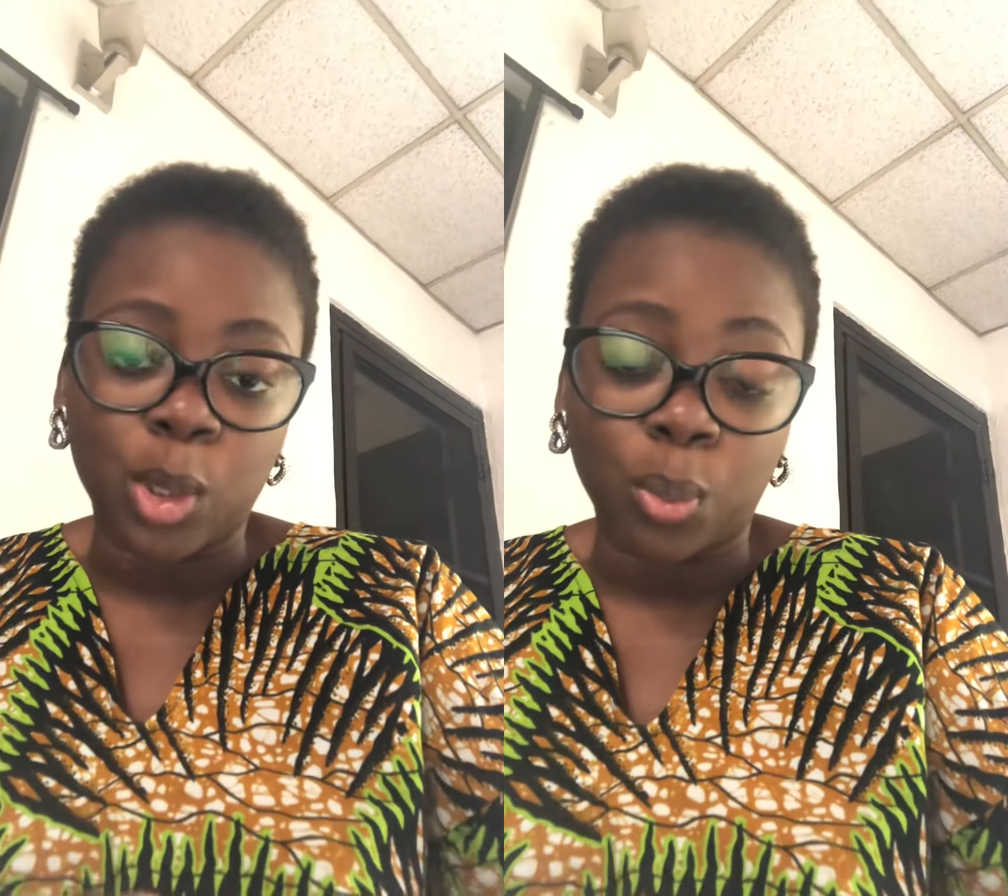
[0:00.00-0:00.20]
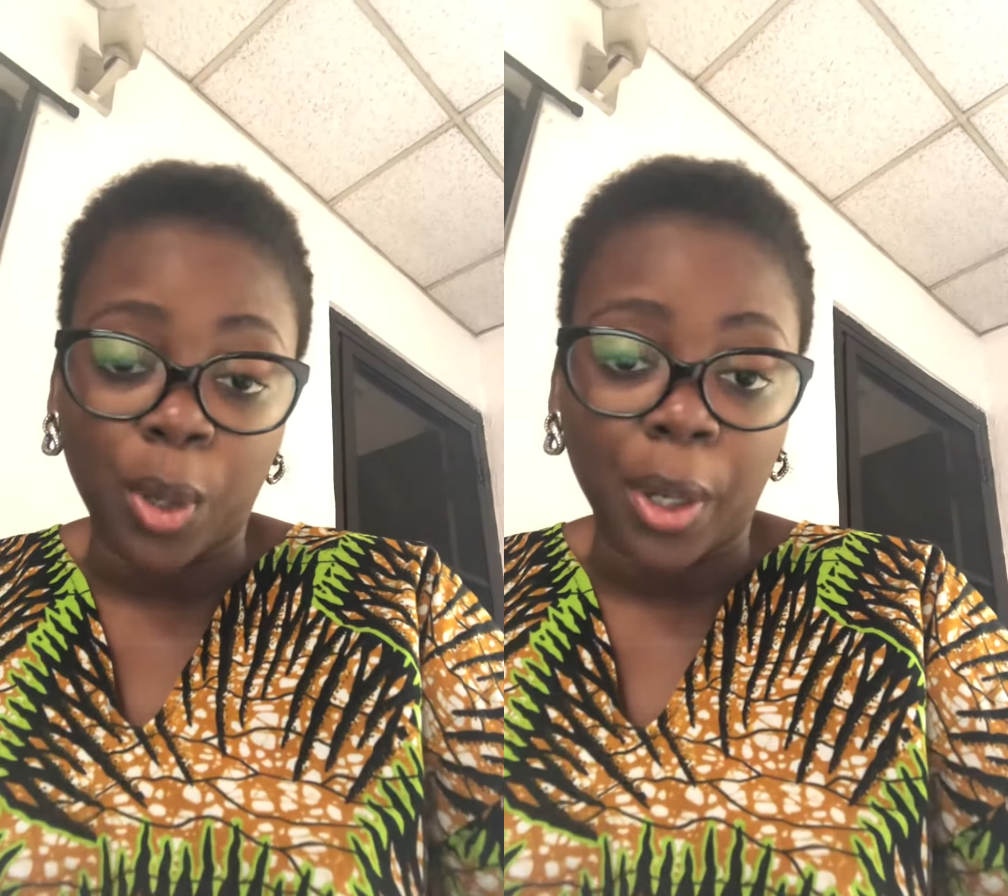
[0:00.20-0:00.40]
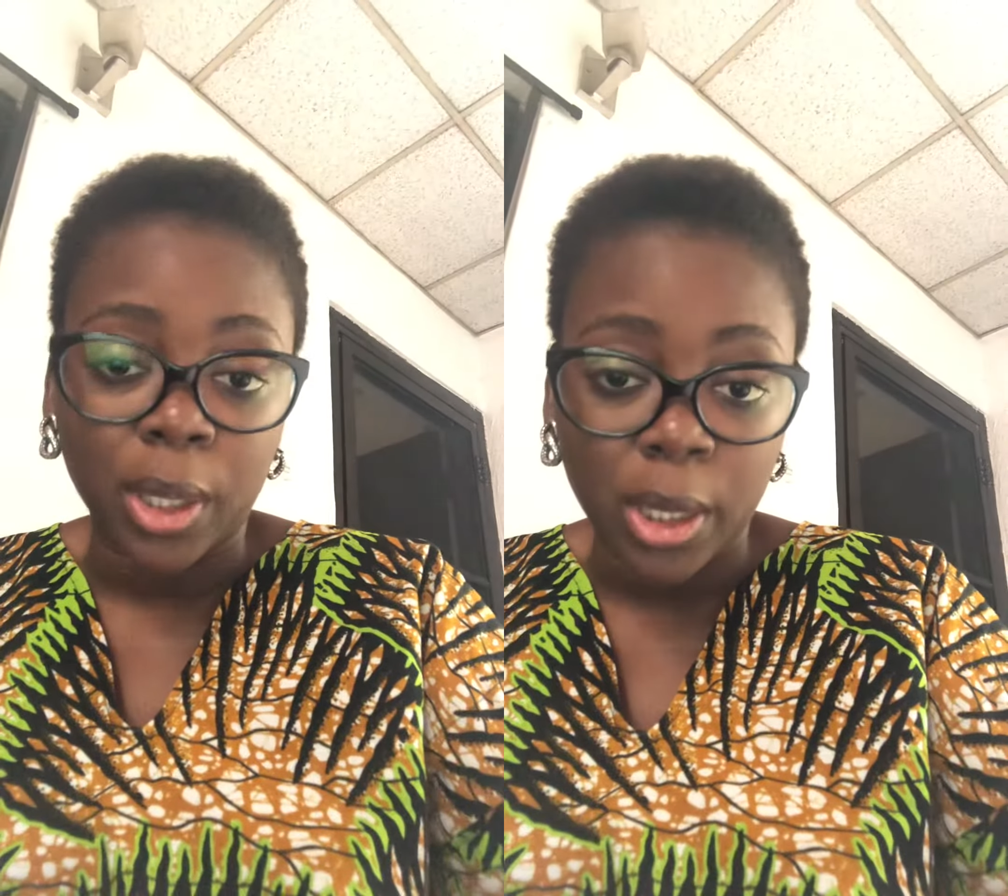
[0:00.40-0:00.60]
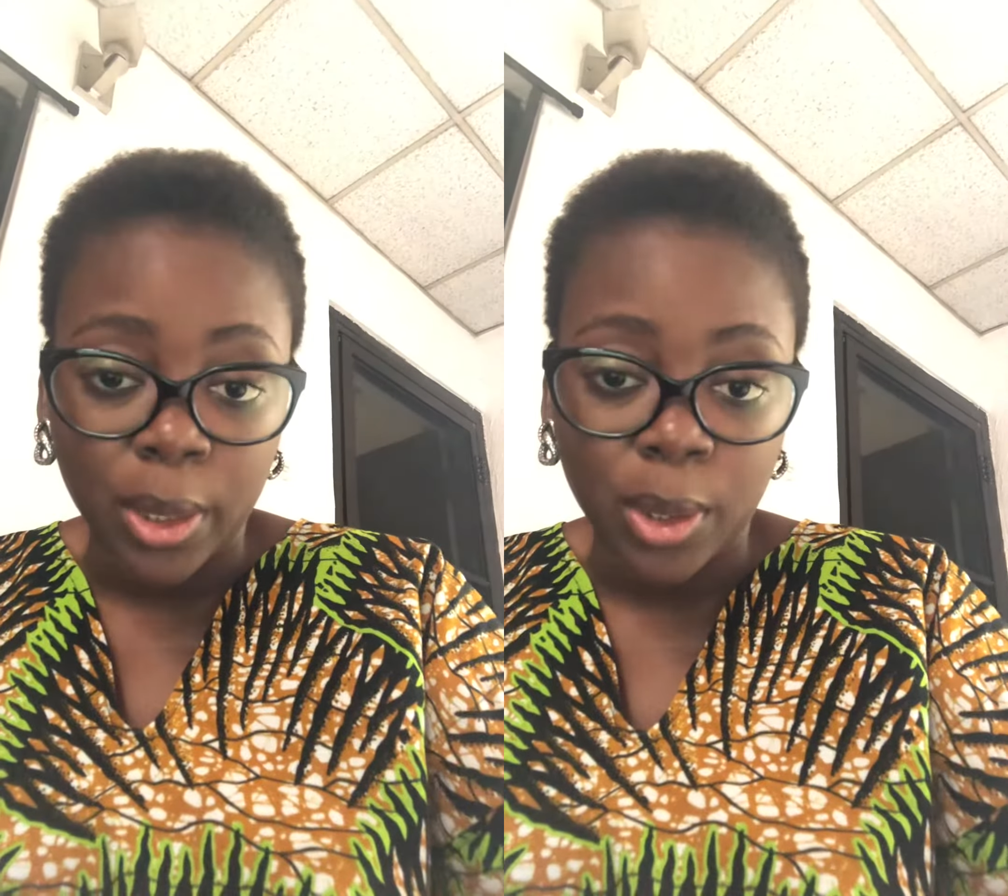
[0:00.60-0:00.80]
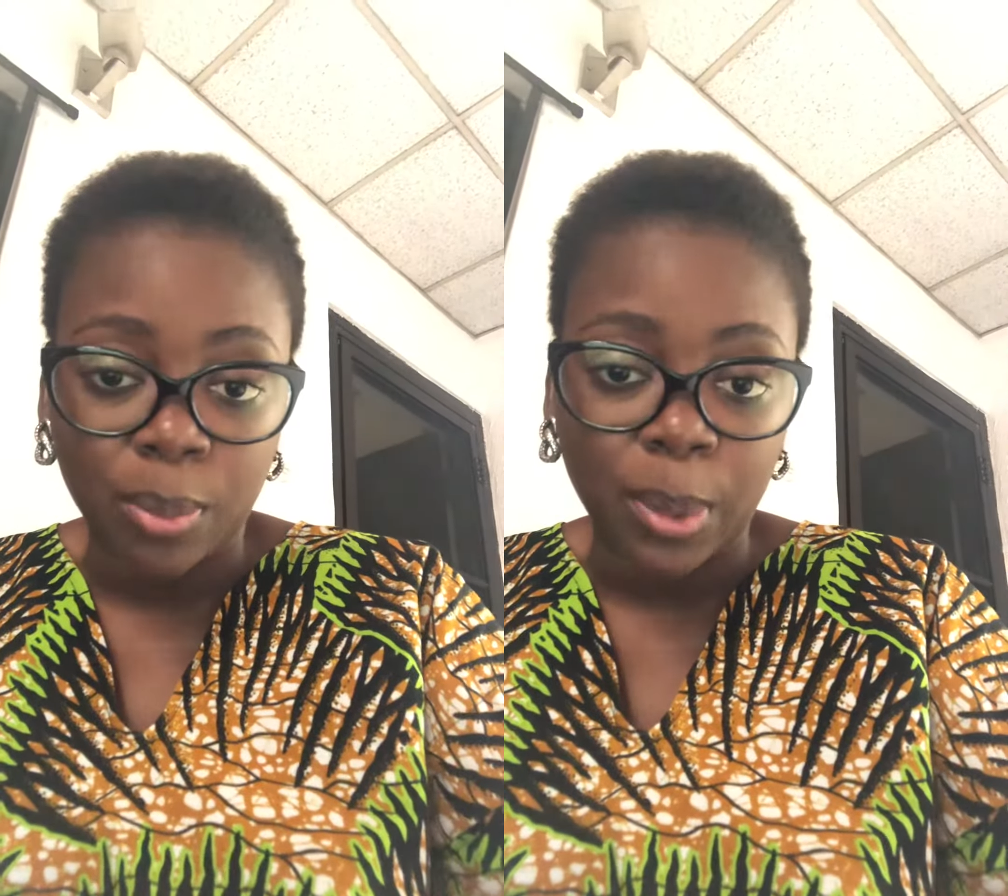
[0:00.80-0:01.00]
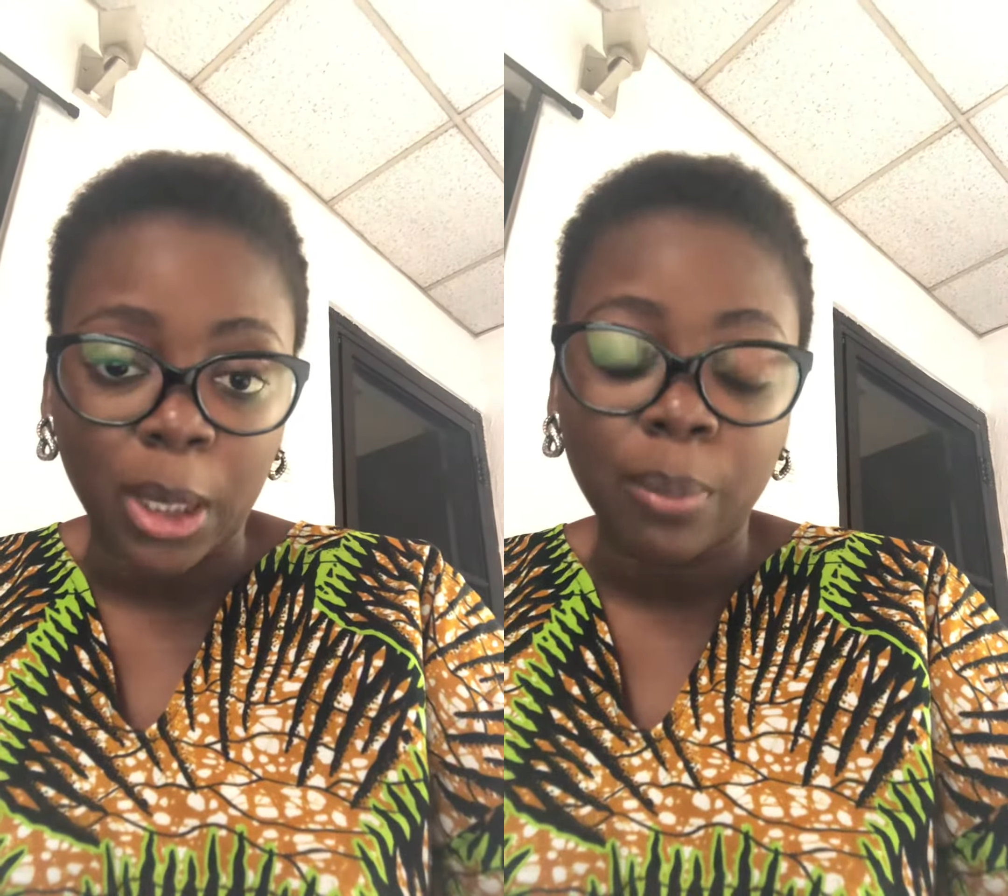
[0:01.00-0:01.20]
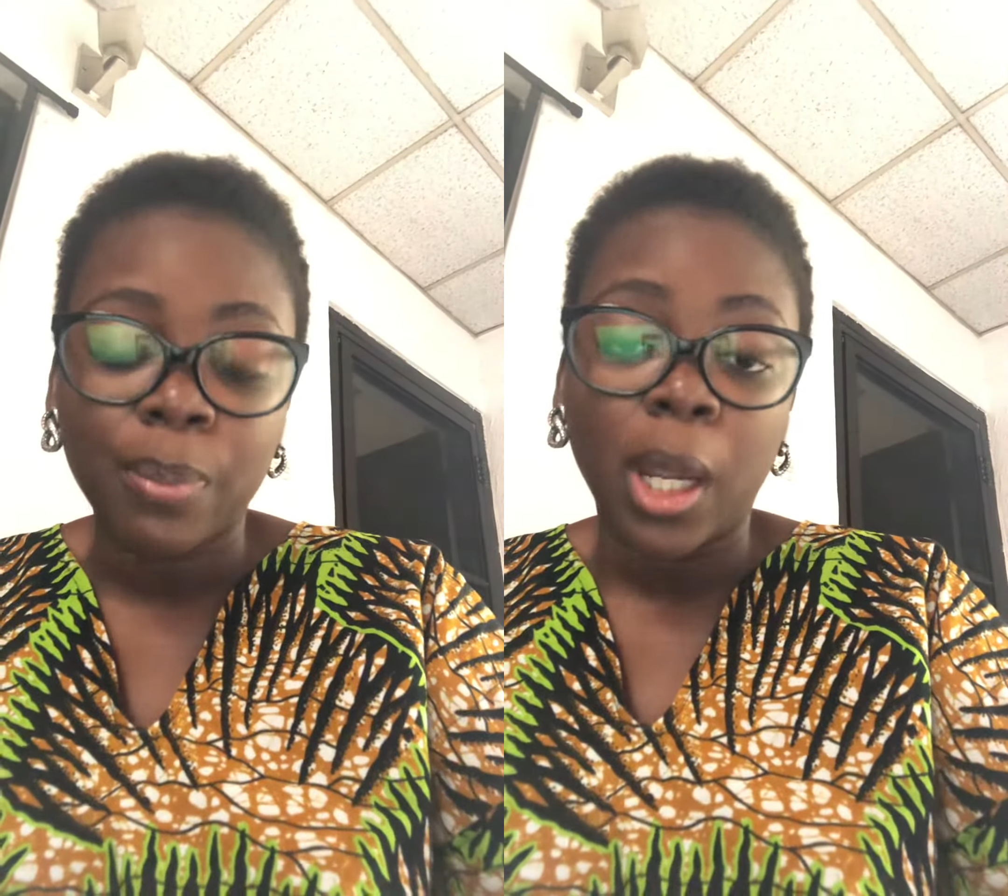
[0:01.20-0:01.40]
to where it needs to be.